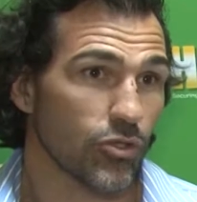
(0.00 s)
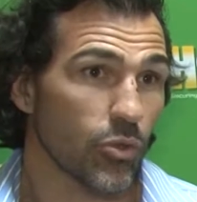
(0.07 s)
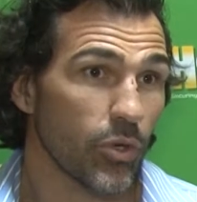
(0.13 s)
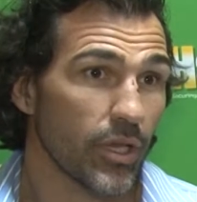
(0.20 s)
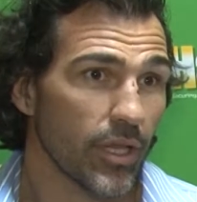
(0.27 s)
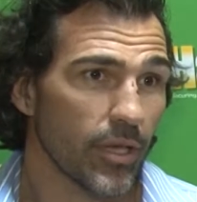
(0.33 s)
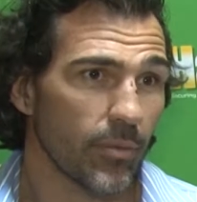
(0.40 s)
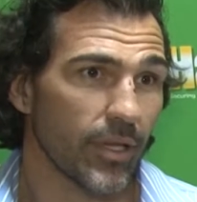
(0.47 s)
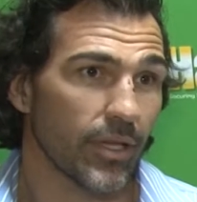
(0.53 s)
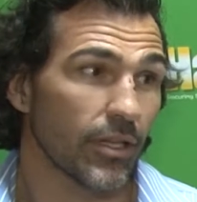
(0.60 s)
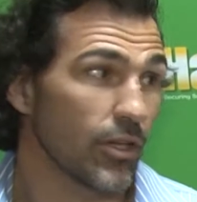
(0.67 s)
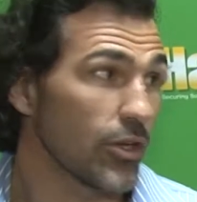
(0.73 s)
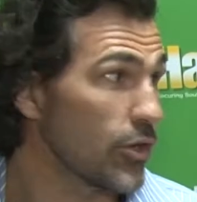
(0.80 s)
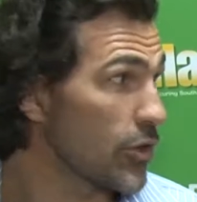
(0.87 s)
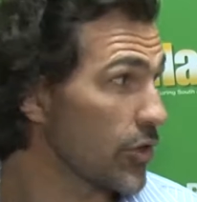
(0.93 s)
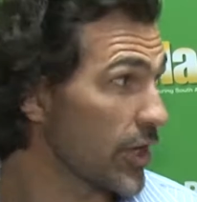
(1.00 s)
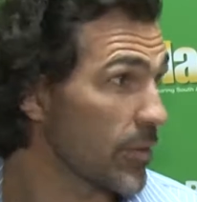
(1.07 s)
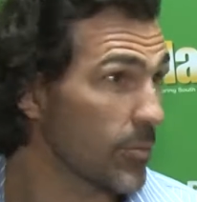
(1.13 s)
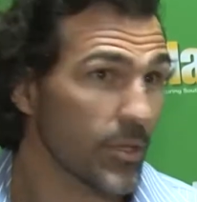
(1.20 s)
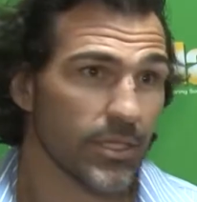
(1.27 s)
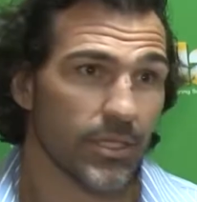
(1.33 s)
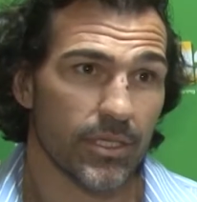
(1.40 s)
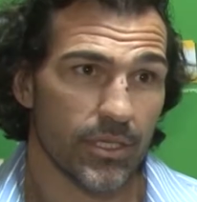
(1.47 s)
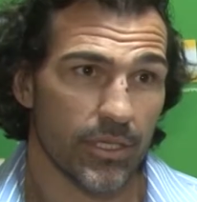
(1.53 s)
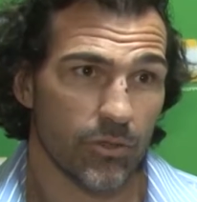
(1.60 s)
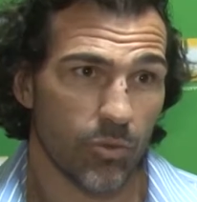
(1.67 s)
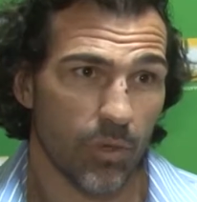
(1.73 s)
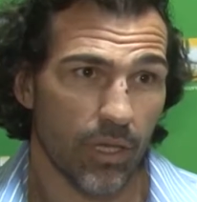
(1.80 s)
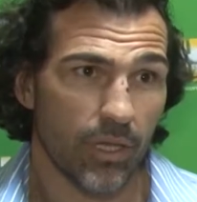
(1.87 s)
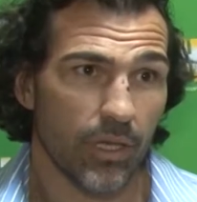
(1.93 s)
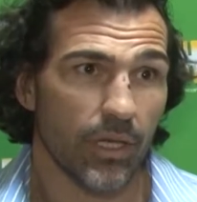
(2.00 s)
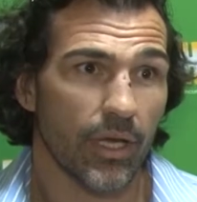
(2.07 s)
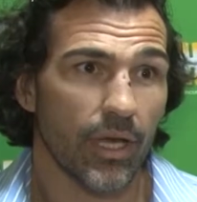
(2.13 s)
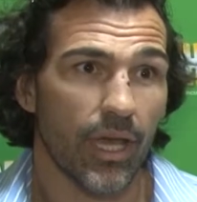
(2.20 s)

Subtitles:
join them and learn their business as well.